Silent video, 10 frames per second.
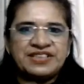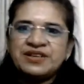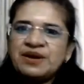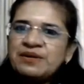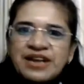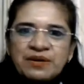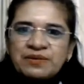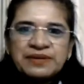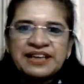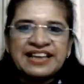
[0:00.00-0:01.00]
So
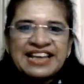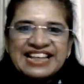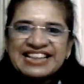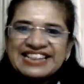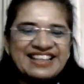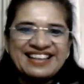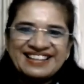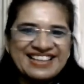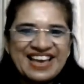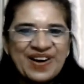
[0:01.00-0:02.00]
now
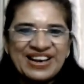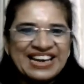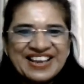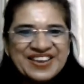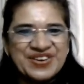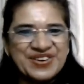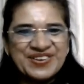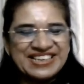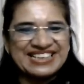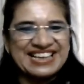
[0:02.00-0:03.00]
they're all, you know,
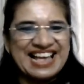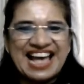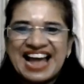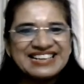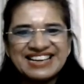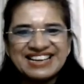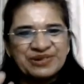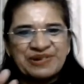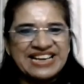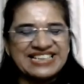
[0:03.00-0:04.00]
at it
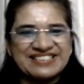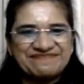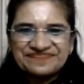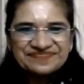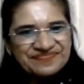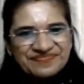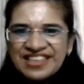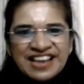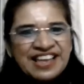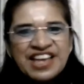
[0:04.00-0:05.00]
quite um,
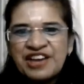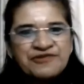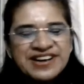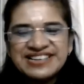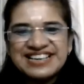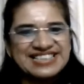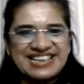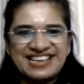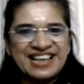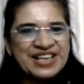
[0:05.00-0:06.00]

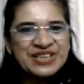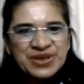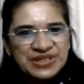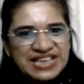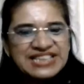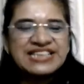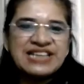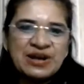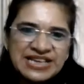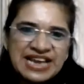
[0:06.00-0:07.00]
effortlessly. So this is
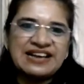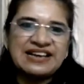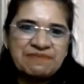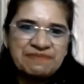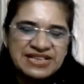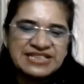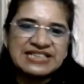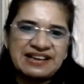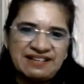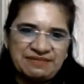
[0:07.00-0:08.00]
now scaled up.
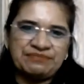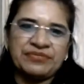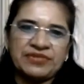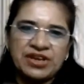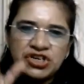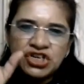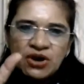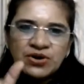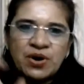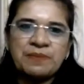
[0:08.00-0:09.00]
This uh, short
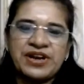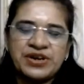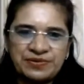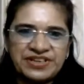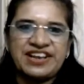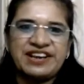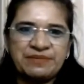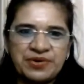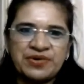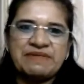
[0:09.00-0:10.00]
component of a training
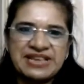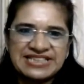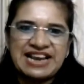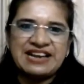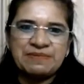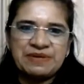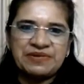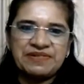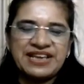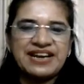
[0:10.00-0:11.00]
program has scaled up
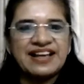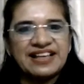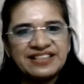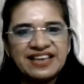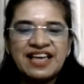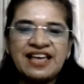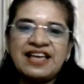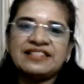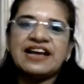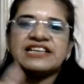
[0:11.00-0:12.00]
everywhere. And I think
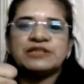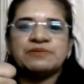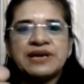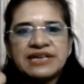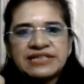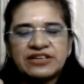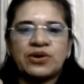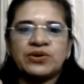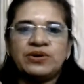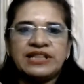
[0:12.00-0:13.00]
it has built
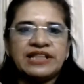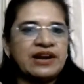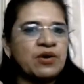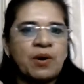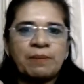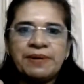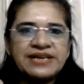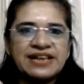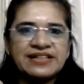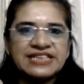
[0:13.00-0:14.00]
not only their
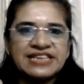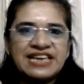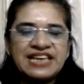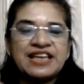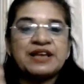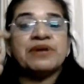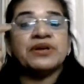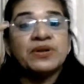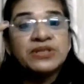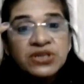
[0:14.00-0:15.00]
competency, but
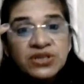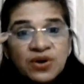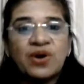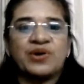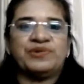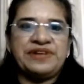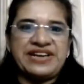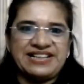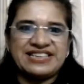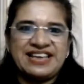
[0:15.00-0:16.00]
also the
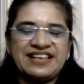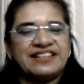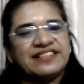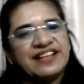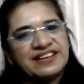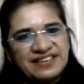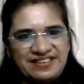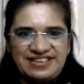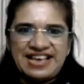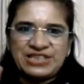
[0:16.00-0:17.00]
confidence that
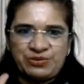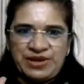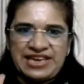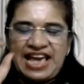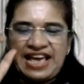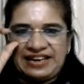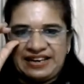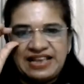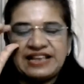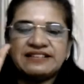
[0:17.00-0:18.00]
yes, we can.
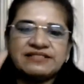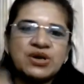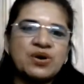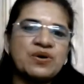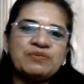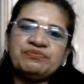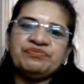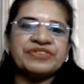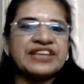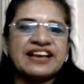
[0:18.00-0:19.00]
And so
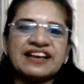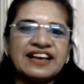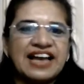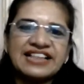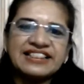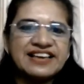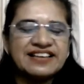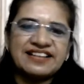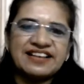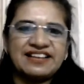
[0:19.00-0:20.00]
uh, I think uh,
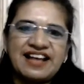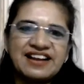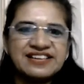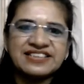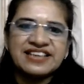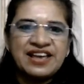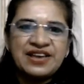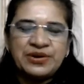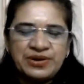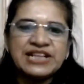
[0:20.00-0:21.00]
that is,
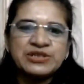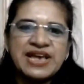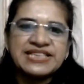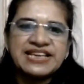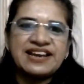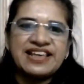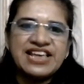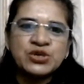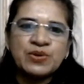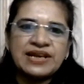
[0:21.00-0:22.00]
you know, that's why I said
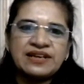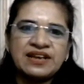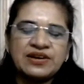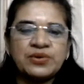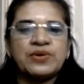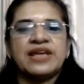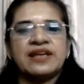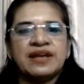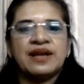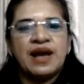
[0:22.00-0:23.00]
each one doing
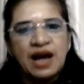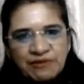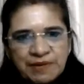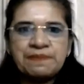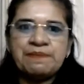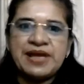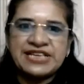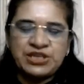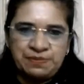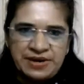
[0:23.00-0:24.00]
our
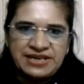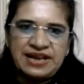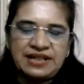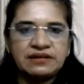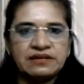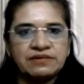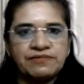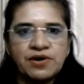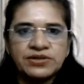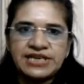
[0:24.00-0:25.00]
best bit, and the
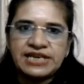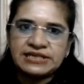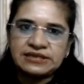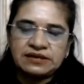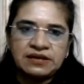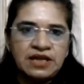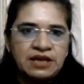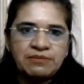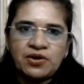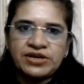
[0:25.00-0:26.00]
FOGSI has uh,
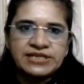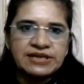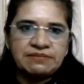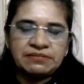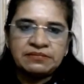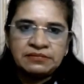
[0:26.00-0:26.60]
brought in some